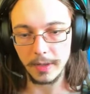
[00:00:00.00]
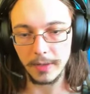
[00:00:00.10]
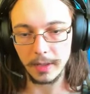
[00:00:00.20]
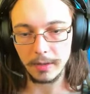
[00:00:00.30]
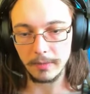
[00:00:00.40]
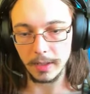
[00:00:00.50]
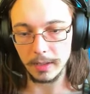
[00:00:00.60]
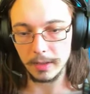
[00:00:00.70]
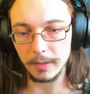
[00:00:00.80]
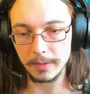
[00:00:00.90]
I think.
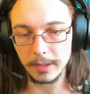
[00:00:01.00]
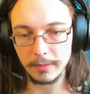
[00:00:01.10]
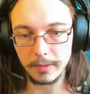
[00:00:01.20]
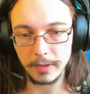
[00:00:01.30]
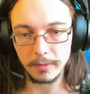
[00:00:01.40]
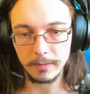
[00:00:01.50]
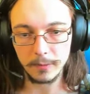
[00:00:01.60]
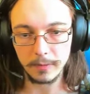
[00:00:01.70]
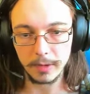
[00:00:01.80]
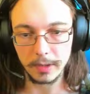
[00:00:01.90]
Wait, is that where I
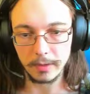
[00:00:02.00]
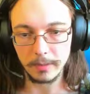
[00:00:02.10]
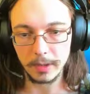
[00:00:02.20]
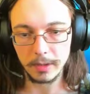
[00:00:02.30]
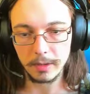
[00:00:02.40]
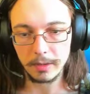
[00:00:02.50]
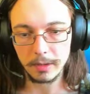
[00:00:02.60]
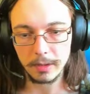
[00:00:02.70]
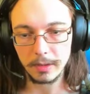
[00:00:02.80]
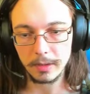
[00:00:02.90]
am? Where the hell am I?
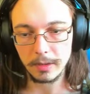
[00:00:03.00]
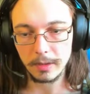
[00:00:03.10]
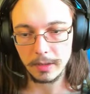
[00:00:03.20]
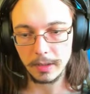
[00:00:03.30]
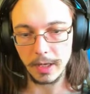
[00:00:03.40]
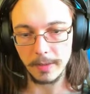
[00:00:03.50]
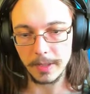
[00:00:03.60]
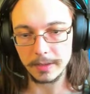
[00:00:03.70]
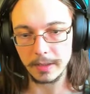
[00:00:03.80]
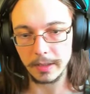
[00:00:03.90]
Yeah,
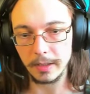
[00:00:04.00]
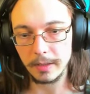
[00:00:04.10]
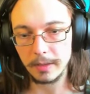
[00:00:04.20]
basically.